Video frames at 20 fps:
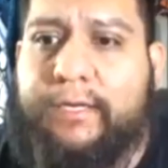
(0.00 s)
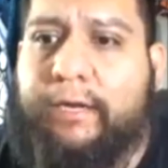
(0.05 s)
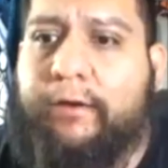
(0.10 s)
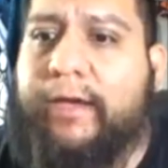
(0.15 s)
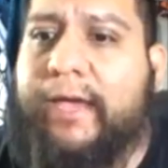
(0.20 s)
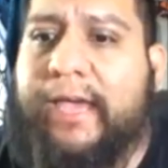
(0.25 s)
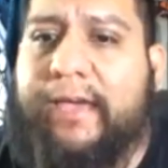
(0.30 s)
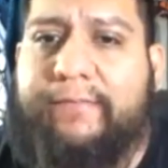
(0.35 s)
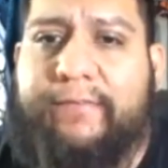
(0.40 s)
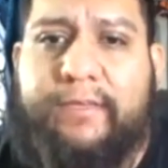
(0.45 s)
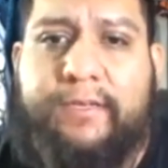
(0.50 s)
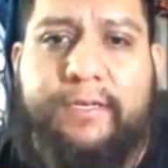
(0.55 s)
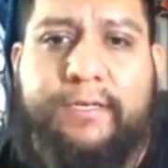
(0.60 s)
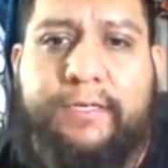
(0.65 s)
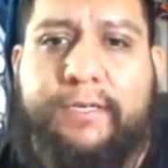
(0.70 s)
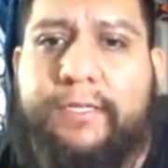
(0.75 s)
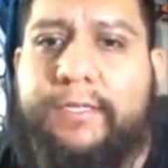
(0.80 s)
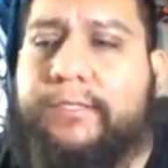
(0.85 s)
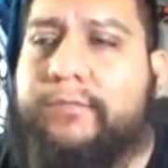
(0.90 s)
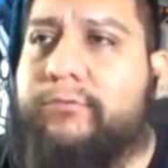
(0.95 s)
I'll have it
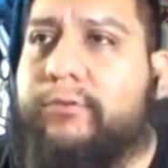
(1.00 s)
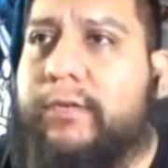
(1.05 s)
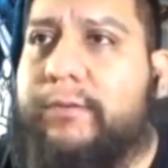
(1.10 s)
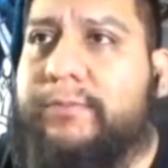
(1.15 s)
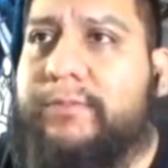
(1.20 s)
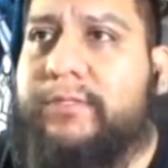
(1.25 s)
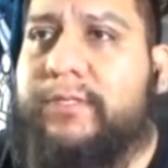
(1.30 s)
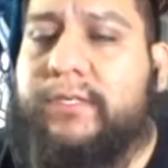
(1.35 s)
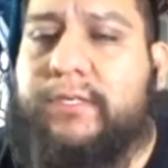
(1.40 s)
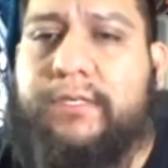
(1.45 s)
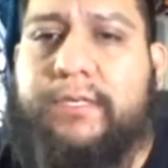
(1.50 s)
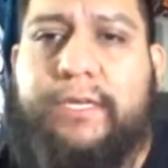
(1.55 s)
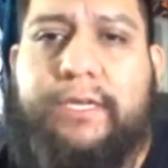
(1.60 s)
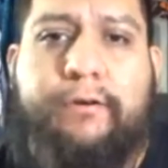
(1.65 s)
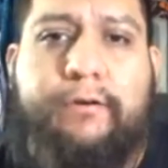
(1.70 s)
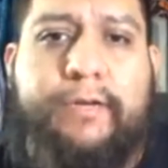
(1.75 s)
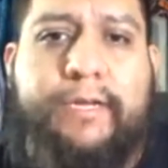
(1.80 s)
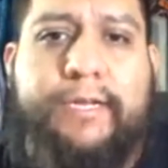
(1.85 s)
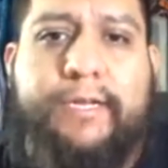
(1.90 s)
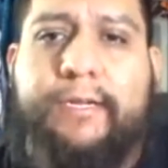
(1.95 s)
in the description
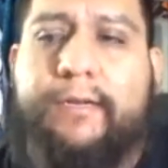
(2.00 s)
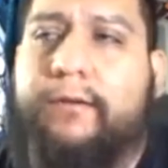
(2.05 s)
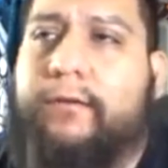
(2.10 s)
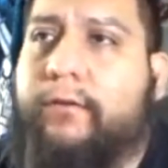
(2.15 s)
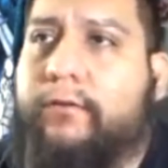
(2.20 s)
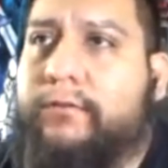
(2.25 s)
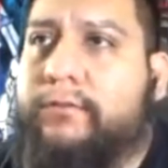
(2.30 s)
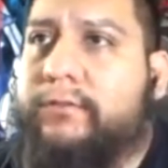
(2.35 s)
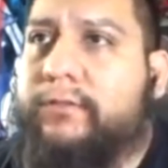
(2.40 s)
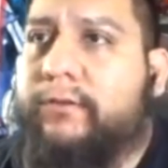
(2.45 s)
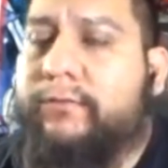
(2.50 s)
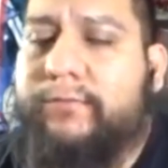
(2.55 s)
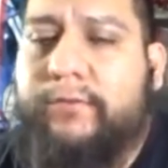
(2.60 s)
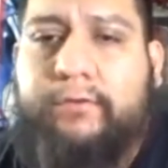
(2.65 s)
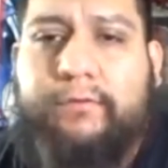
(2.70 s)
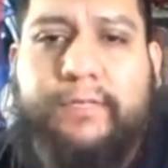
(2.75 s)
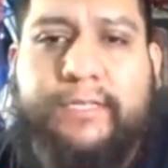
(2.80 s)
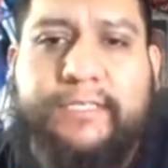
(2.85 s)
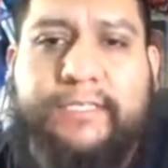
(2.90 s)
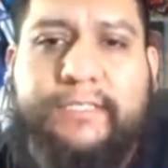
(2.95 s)
here. And then those of
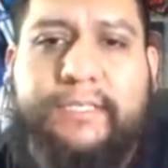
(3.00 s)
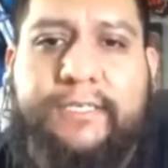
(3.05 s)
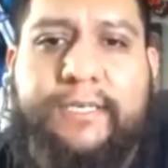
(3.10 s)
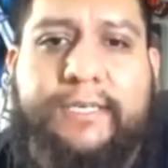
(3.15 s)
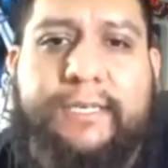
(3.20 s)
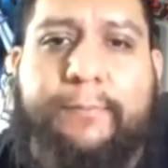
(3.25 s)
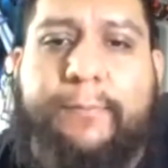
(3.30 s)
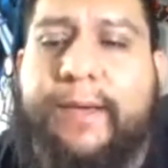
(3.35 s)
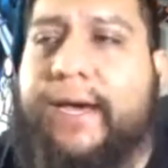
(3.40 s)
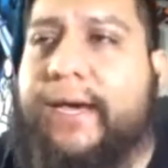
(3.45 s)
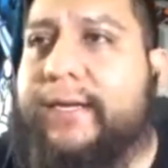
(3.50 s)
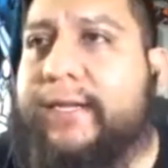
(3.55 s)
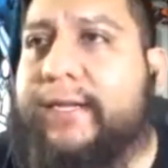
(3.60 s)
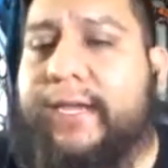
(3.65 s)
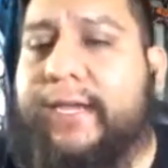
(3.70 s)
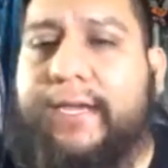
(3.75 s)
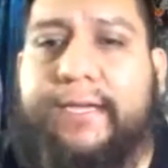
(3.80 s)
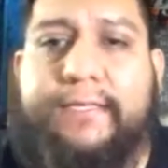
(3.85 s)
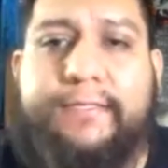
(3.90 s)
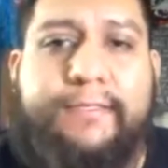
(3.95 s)
you listening in the
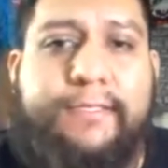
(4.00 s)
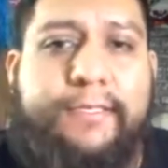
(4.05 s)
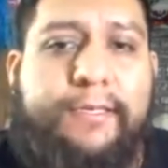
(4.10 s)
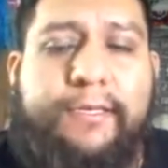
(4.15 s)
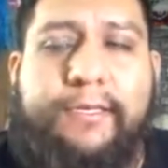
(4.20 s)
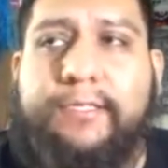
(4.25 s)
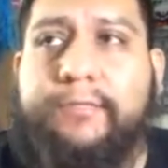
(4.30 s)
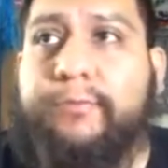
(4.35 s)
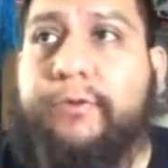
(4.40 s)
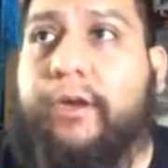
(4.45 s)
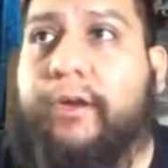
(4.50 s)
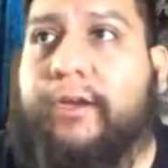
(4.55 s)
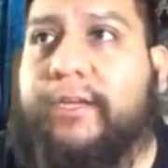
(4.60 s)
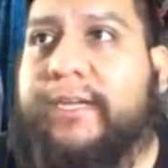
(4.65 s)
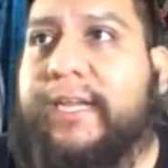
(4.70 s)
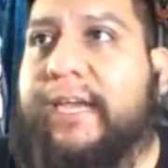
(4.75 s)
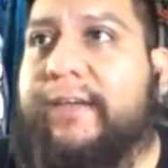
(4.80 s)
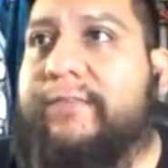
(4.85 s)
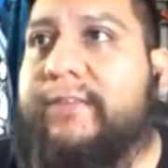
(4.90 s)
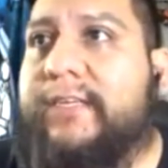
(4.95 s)
podcast, because we are going
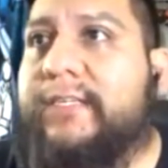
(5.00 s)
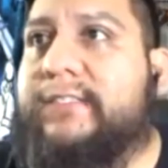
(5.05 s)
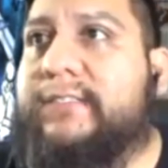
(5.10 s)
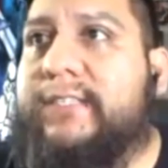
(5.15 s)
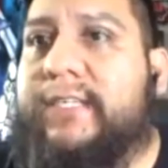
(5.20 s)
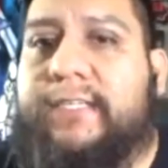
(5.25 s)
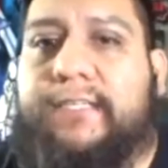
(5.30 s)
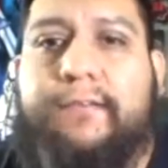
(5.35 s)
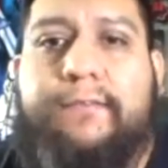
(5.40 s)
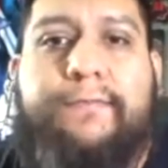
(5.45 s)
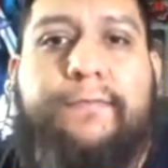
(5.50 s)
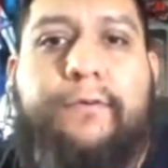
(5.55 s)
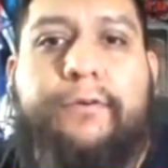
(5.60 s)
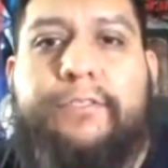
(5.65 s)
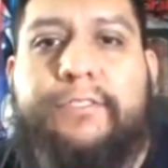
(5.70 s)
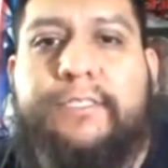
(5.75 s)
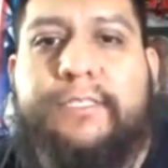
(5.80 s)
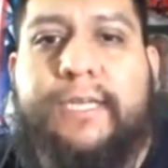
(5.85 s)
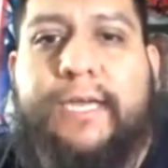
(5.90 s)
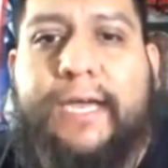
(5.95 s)
to have the extended
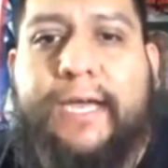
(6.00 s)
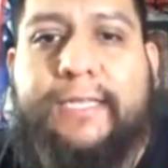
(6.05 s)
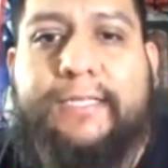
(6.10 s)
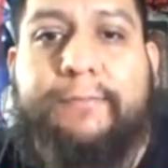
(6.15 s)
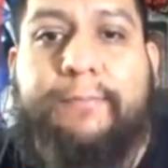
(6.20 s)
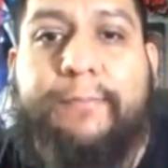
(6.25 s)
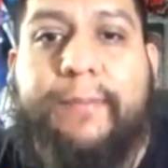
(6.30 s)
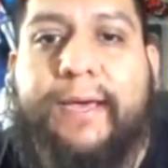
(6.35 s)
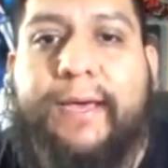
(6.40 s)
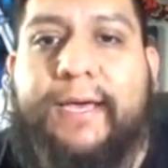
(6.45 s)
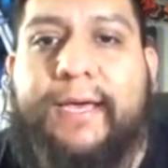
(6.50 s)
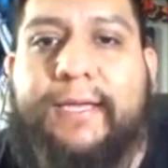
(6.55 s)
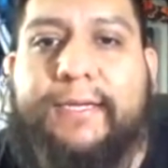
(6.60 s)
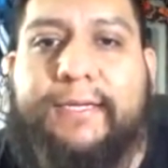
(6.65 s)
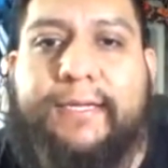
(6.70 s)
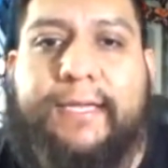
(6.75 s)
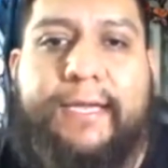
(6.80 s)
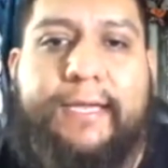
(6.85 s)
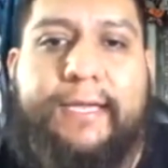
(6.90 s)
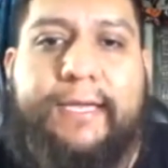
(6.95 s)
version on the
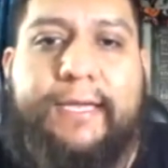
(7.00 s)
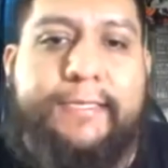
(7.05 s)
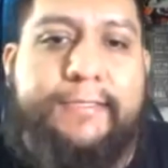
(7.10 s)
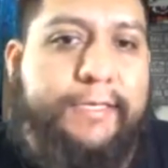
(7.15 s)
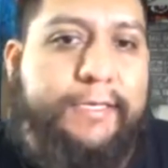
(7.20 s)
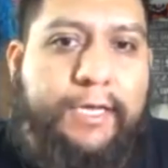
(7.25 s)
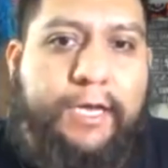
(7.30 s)
podcast,